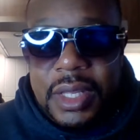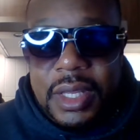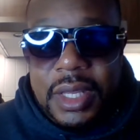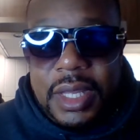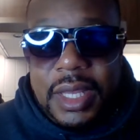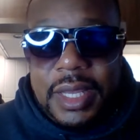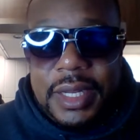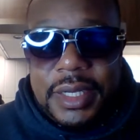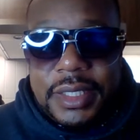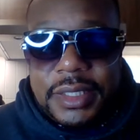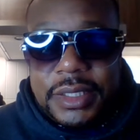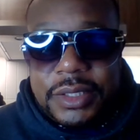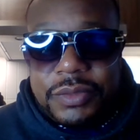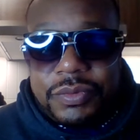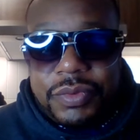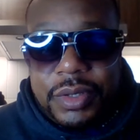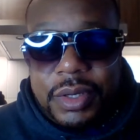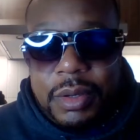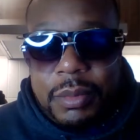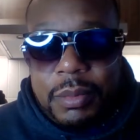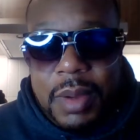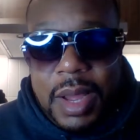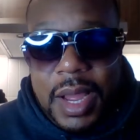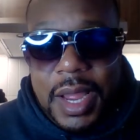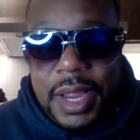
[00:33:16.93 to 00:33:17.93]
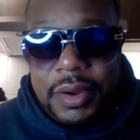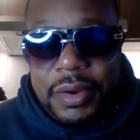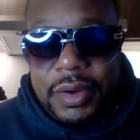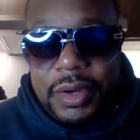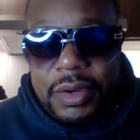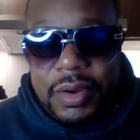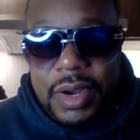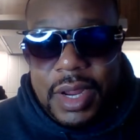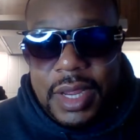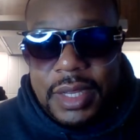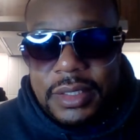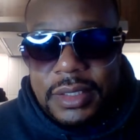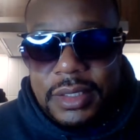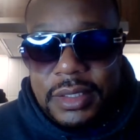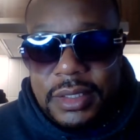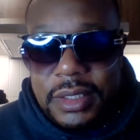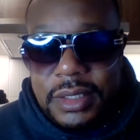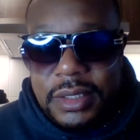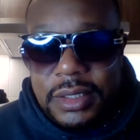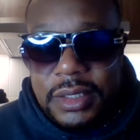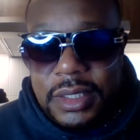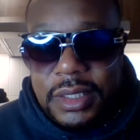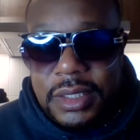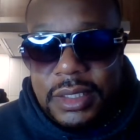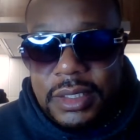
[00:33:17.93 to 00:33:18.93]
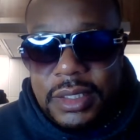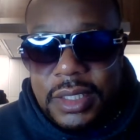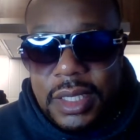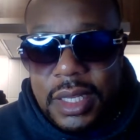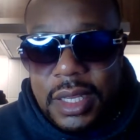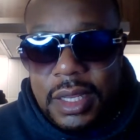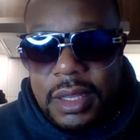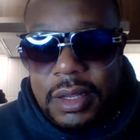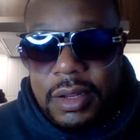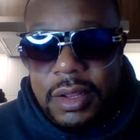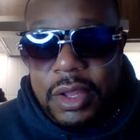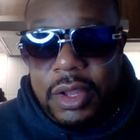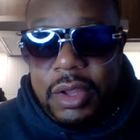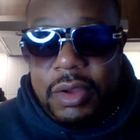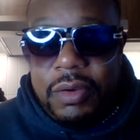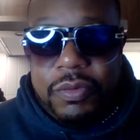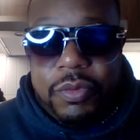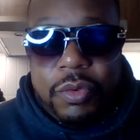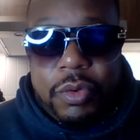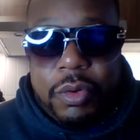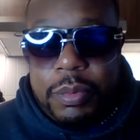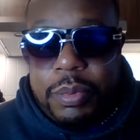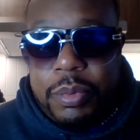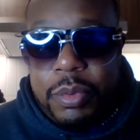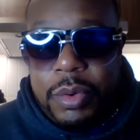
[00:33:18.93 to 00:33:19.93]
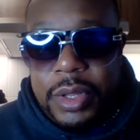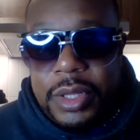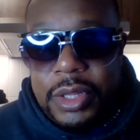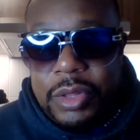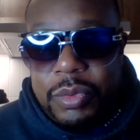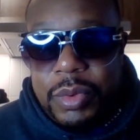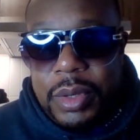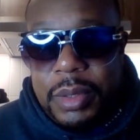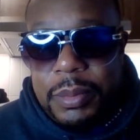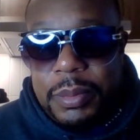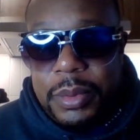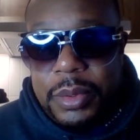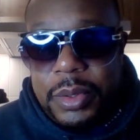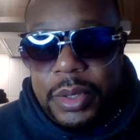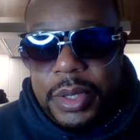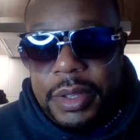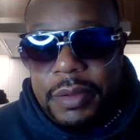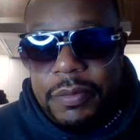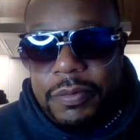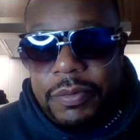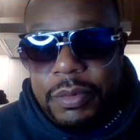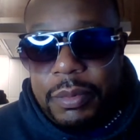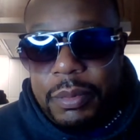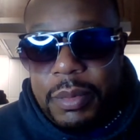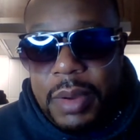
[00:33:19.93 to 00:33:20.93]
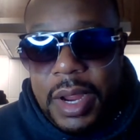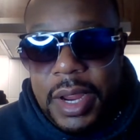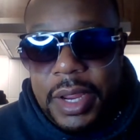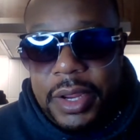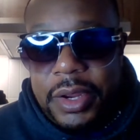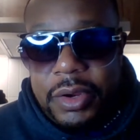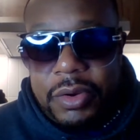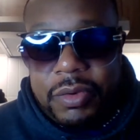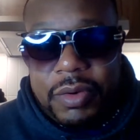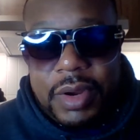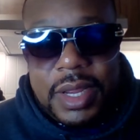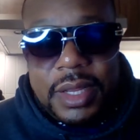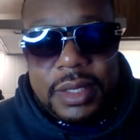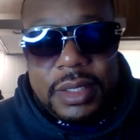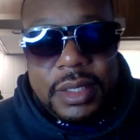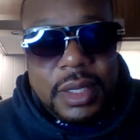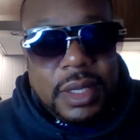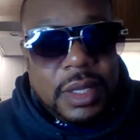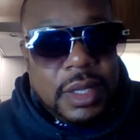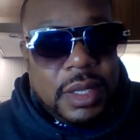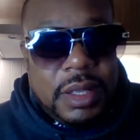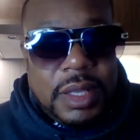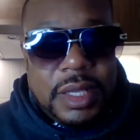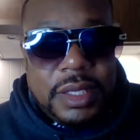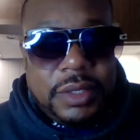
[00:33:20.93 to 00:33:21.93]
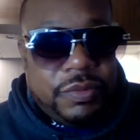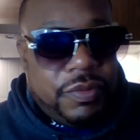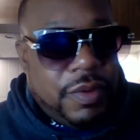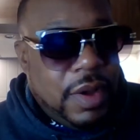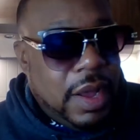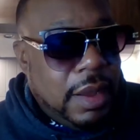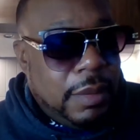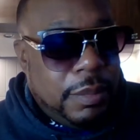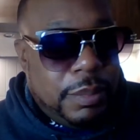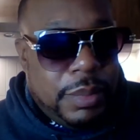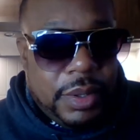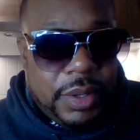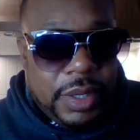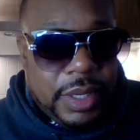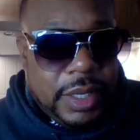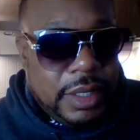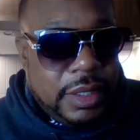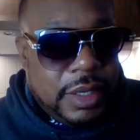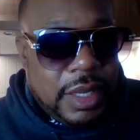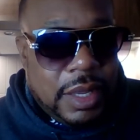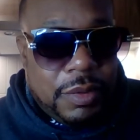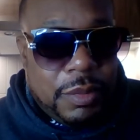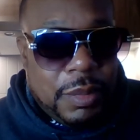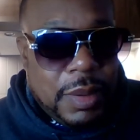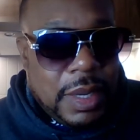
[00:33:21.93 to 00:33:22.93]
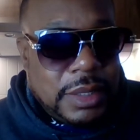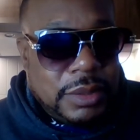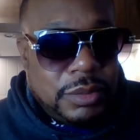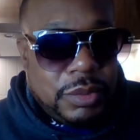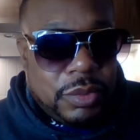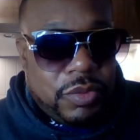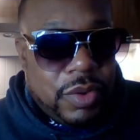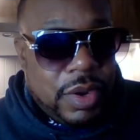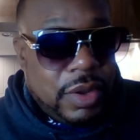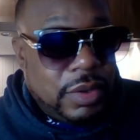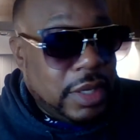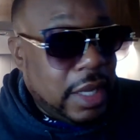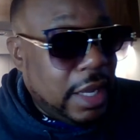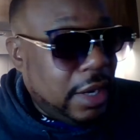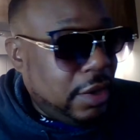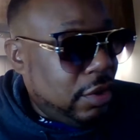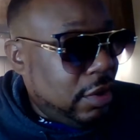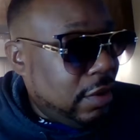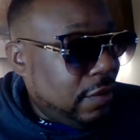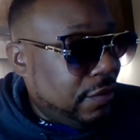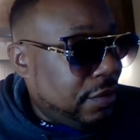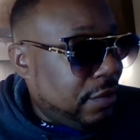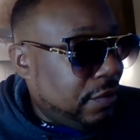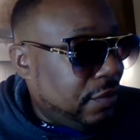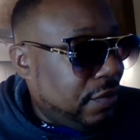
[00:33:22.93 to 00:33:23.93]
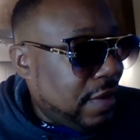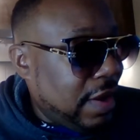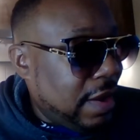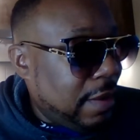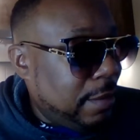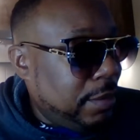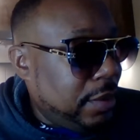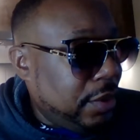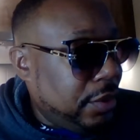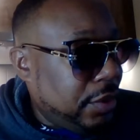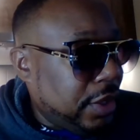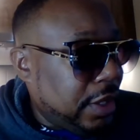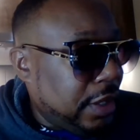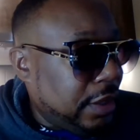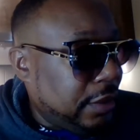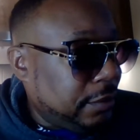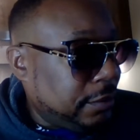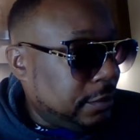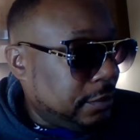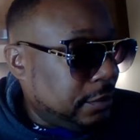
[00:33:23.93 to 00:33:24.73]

And this is from the migrant crisis. And G said 4.3 billion for migrant crisis. It's 5 billion. You might as well round that off to 5 billion.